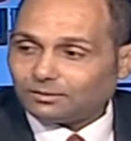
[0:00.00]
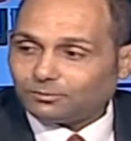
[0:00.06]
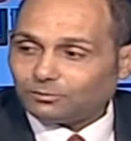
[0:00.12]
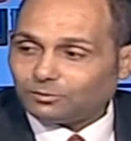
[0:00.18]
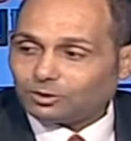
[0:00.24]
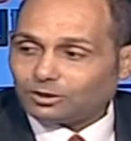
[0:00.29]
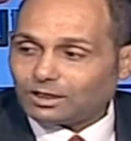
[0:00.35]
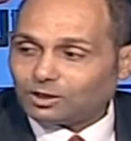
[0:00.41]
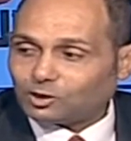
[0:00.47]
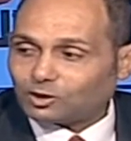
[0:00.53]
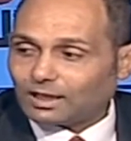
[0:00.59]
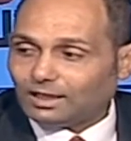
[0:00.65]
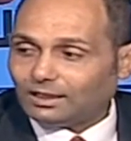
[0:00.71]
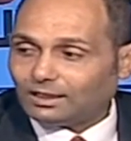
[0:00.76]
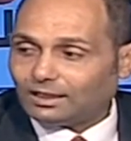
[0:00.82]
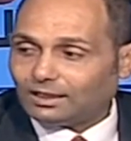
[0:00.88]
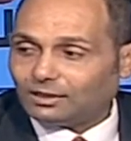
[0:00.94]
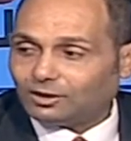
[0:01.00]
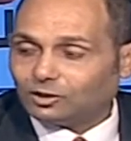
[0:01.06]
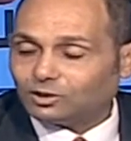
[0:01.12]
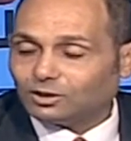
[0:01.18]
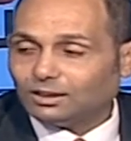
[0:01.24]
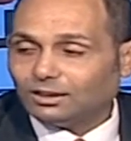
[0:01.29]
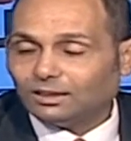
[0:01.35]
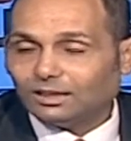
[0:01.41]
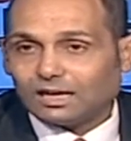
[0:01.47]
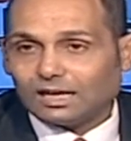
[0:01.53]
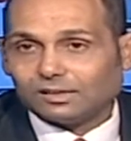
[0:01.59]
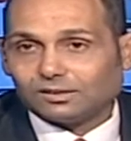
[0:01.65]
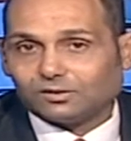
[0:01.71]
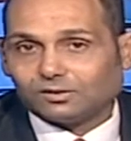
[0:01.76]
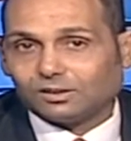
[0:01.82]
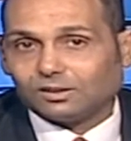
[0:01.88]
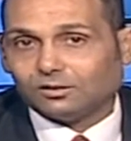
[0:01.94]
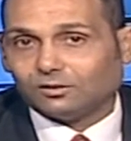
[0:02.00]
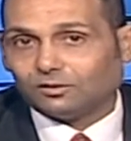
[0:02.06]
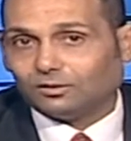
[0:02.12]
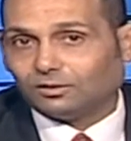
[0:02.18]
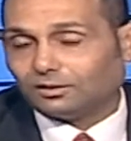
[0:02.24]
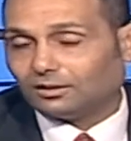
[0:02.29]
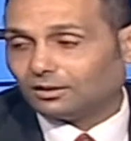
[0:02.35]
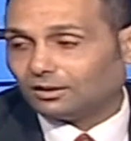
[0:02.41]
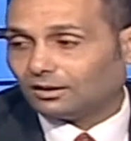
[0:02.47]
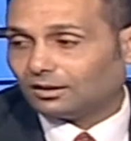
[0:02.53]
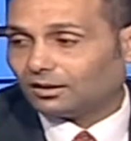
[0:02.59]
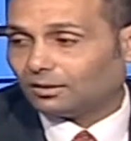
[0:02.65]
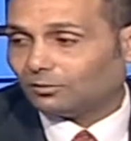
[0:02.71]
potential energy, as you see on the